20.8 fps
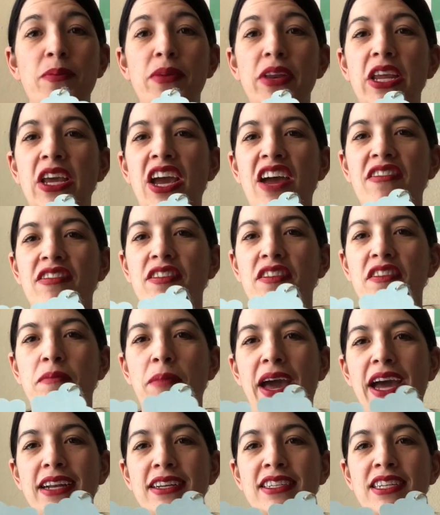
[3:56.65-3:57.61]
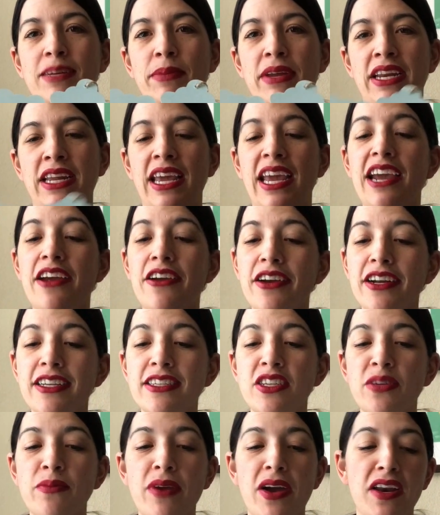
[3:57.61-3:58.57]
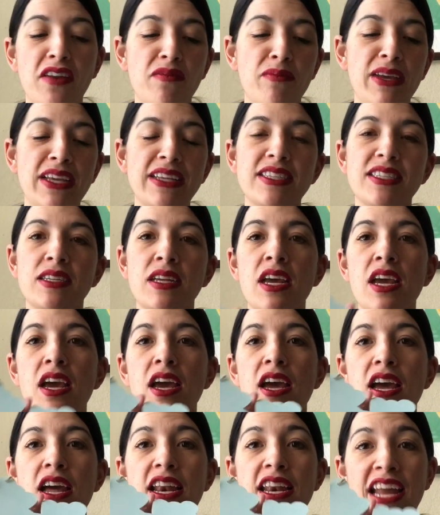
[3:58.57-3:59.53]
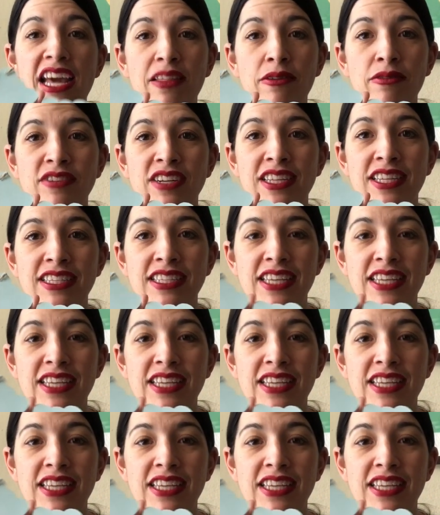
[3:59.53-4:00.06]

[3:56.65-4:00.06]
but you have sort of patched up any areas you might have missed. Now that we've done the